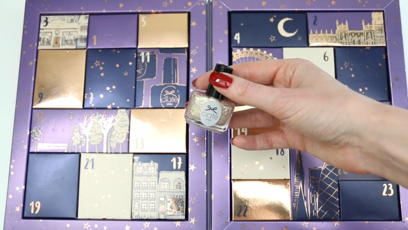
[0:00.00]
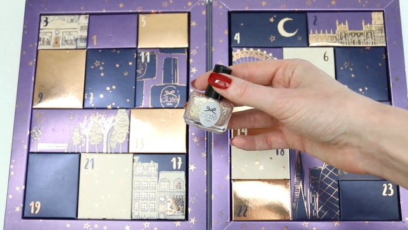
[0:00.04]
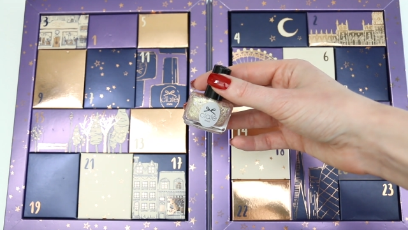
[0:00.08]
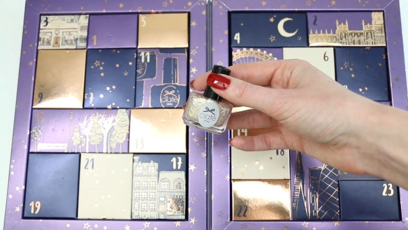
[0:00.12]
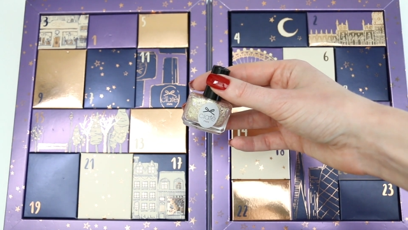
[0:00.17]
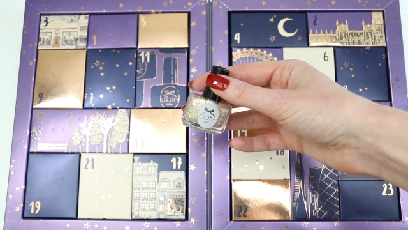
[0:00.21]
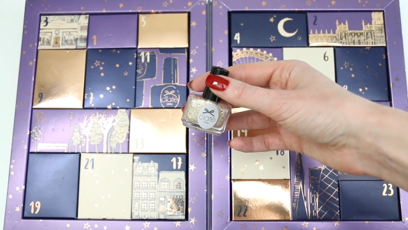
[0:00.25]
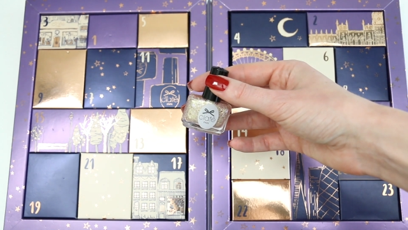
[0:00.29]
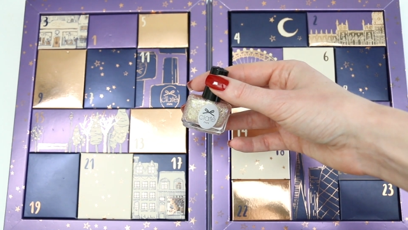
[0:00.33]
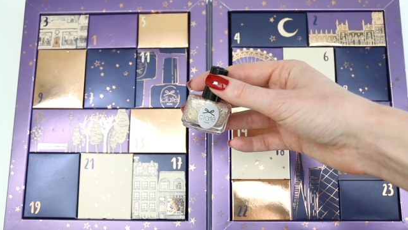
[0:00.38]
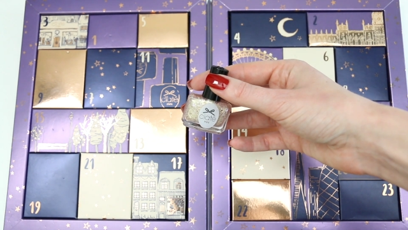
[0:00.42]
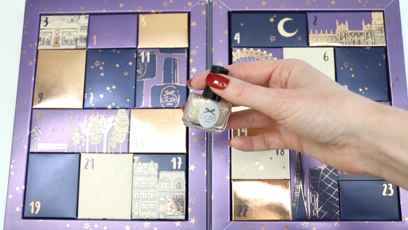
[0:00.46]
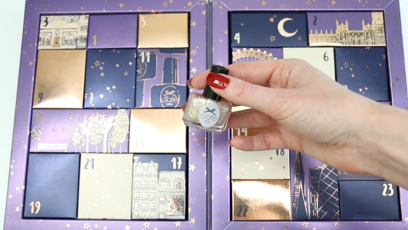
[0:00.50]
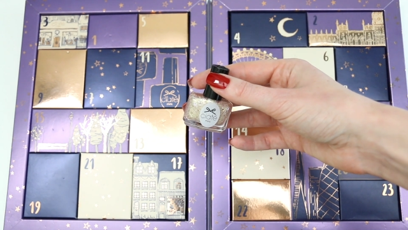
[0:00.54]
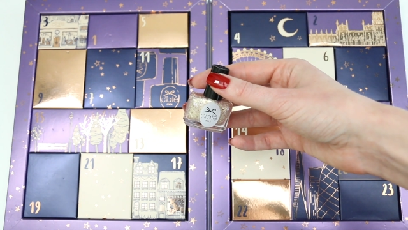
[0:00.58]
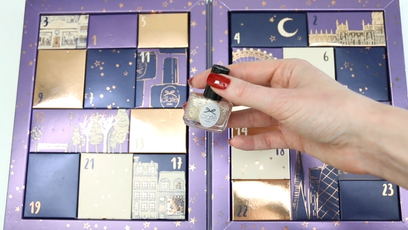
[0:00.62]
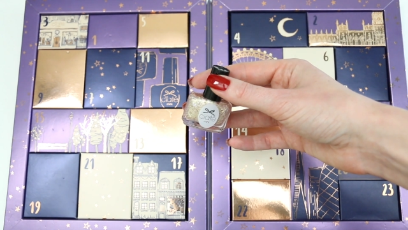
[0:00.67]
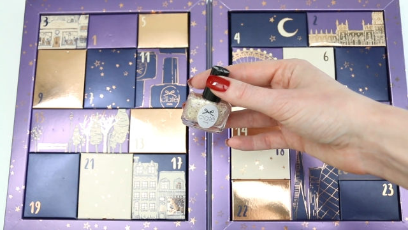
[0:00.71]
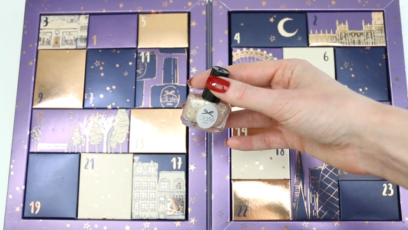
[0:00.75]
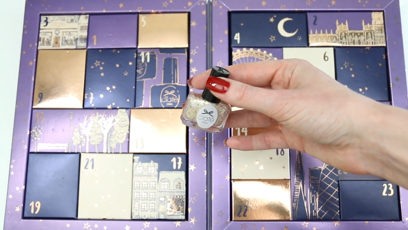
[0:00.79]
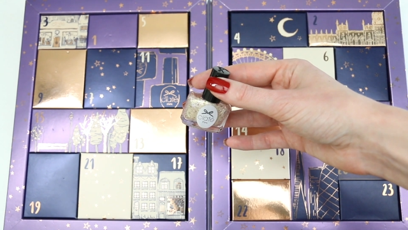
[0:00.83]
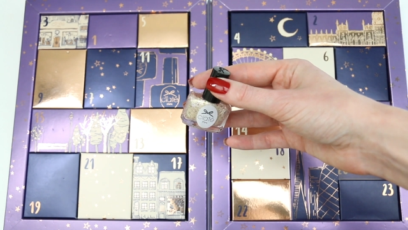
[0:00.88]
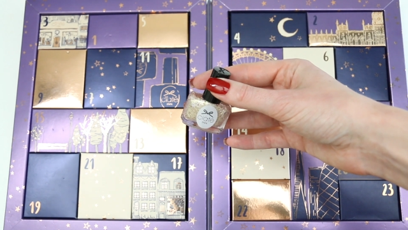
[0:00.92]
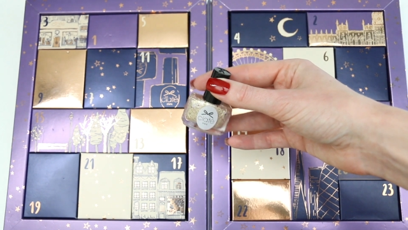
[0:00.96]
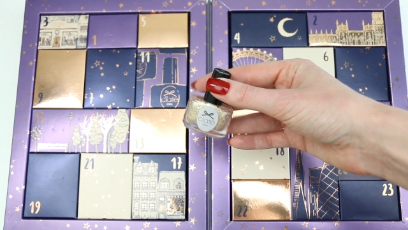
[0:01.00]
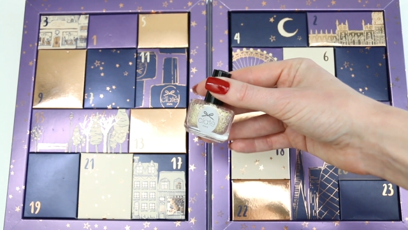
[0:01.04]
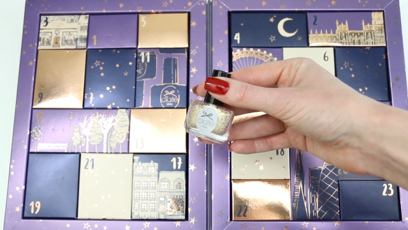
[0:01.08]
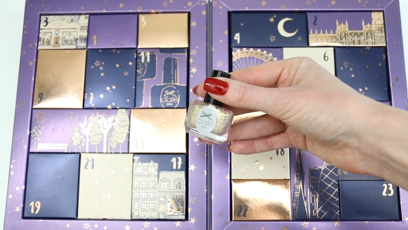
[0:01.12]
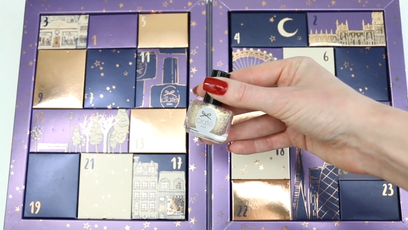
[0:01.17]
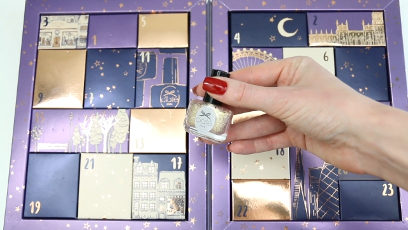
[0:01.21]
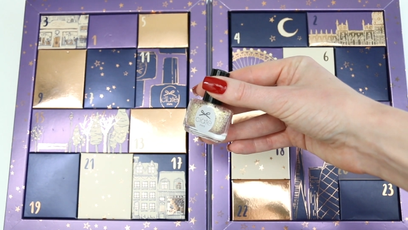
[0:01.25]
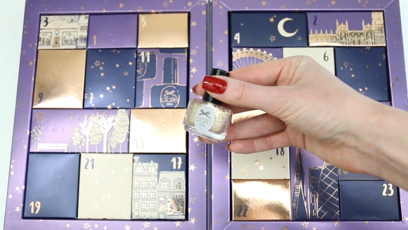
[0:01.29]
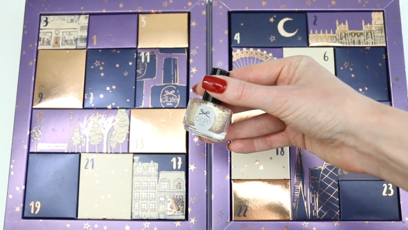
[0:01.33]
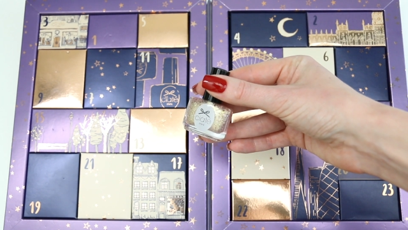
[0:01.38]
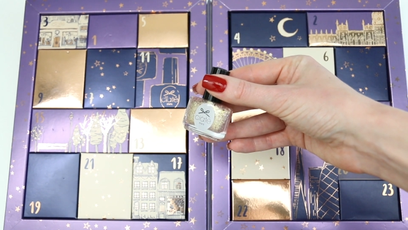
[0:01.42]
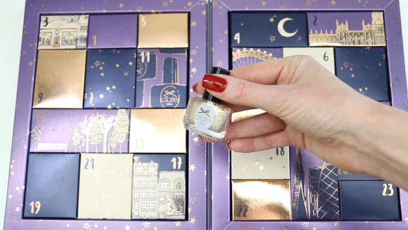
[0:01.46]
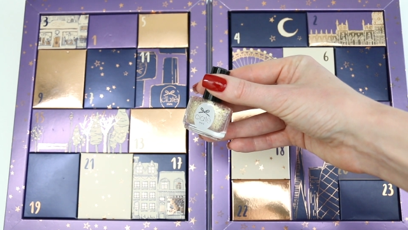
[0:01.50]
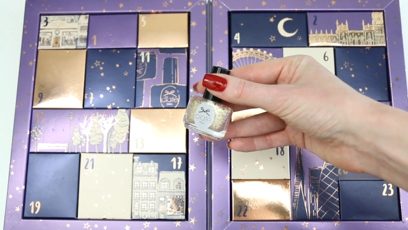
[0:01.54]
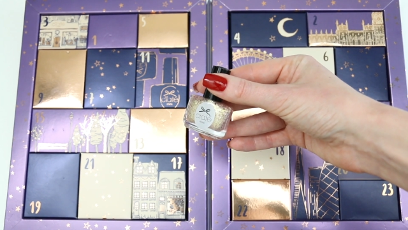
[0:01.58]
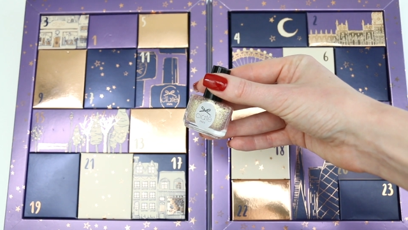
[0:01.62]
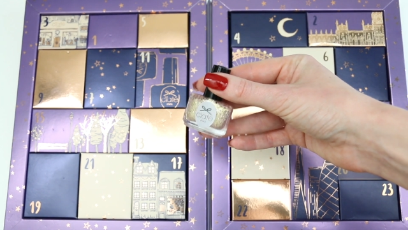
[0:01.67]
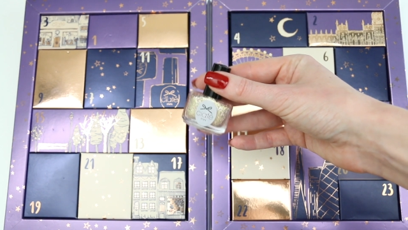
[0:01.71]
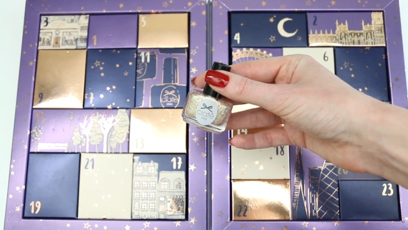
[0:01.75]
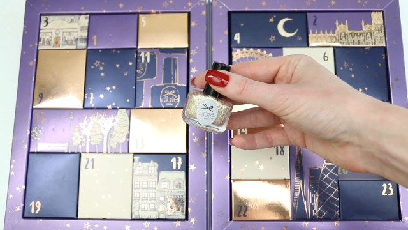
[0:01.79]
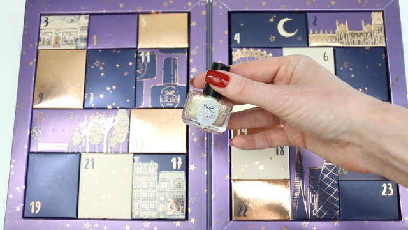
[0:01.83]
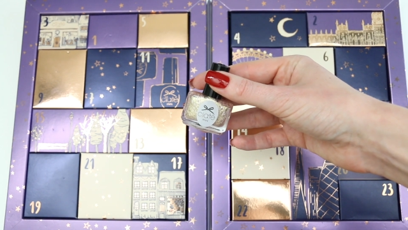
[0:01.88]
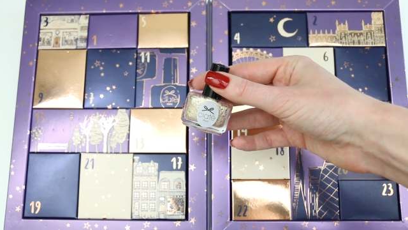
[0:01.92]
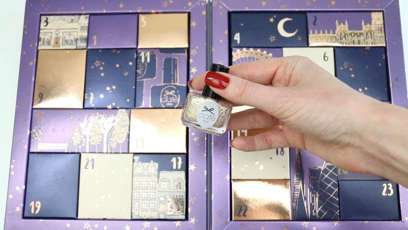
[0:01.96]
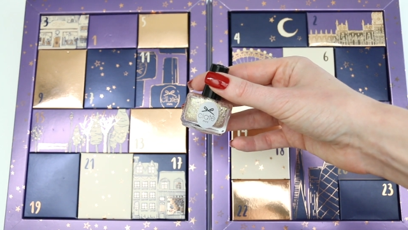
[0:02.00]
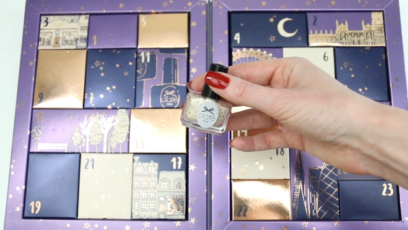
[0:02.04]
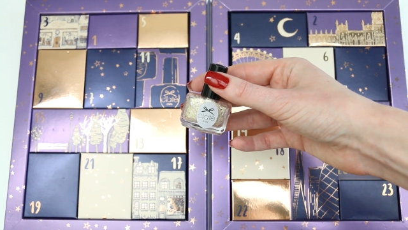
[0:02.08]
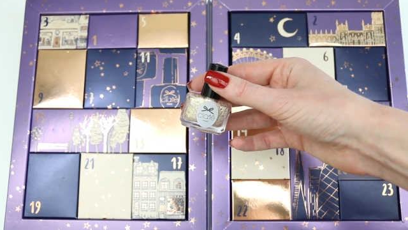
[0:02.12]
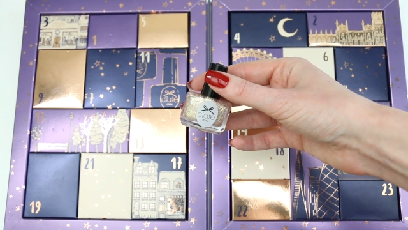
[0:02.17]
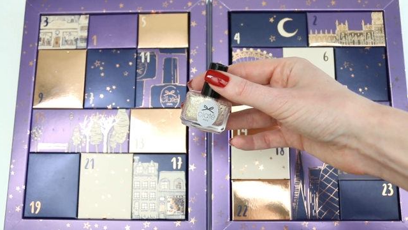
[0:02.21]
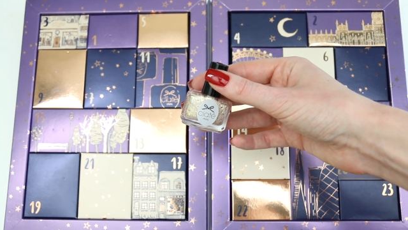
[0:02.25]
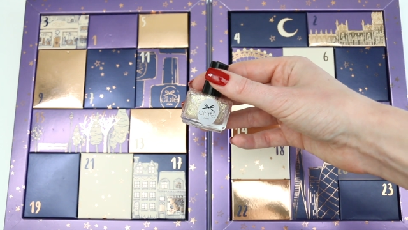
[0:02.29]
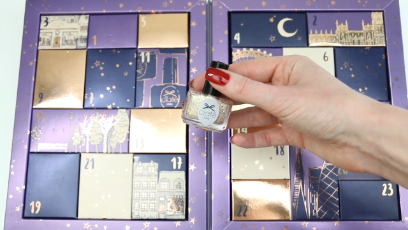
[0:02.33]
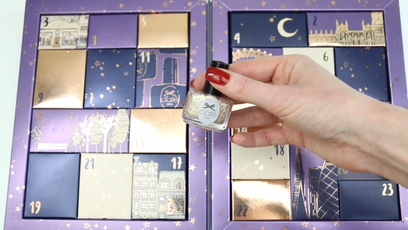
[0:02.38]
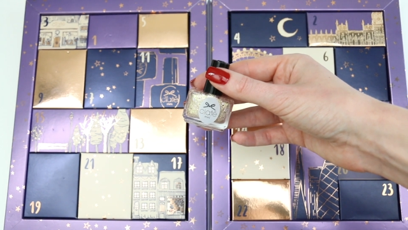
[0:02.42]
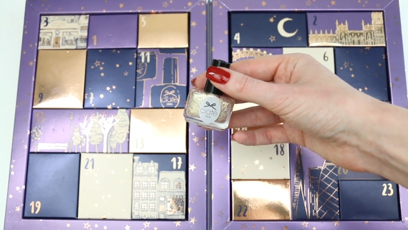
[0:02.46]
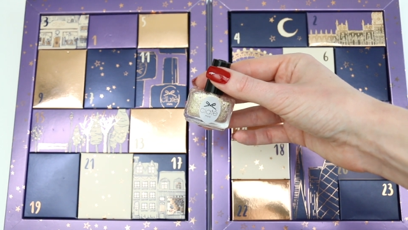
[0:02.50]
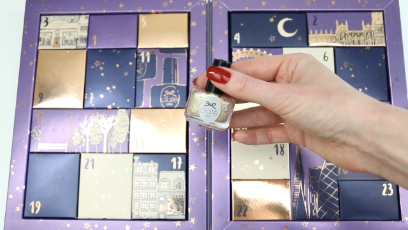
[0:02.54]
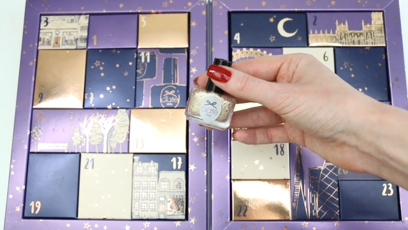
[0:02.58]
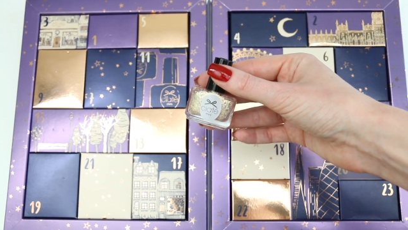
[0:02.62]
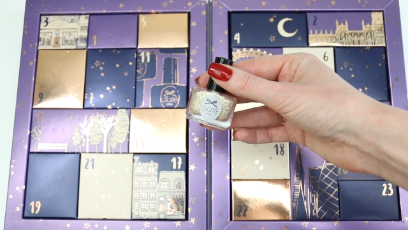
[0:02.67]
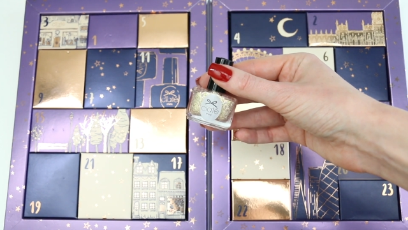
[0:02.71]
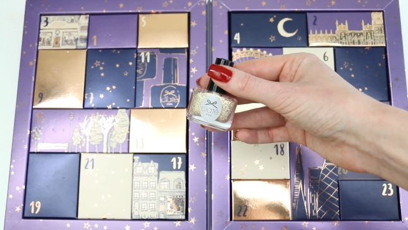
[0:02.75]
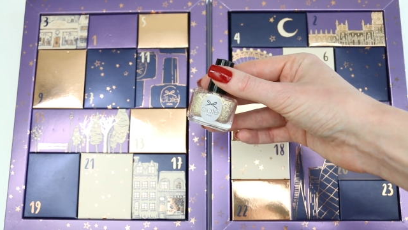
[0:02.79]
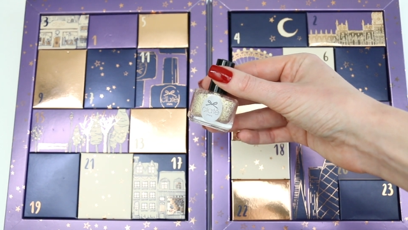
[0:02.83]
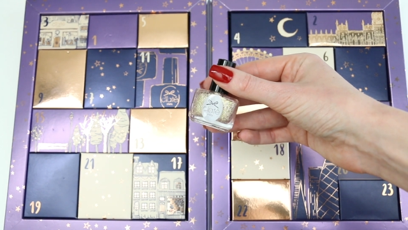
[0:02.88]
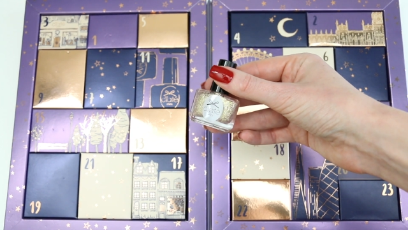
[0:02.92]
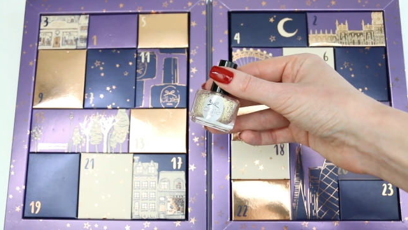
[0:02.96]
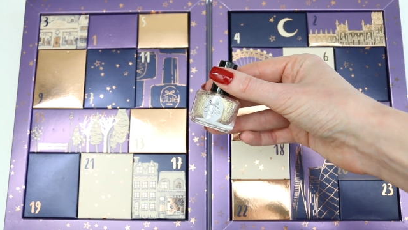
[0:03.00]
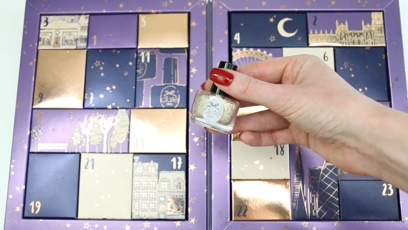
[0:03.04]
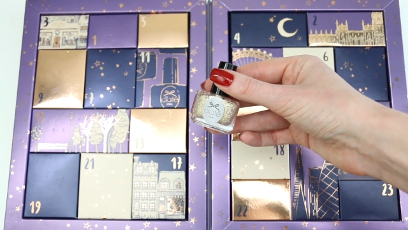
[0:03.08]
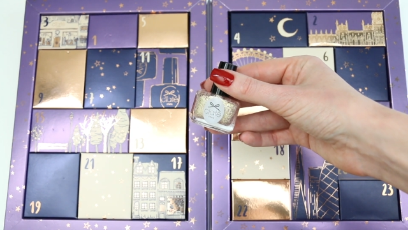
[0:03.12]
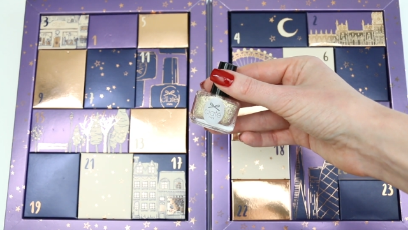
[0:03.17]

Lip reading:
Nobody's mouth can be seen.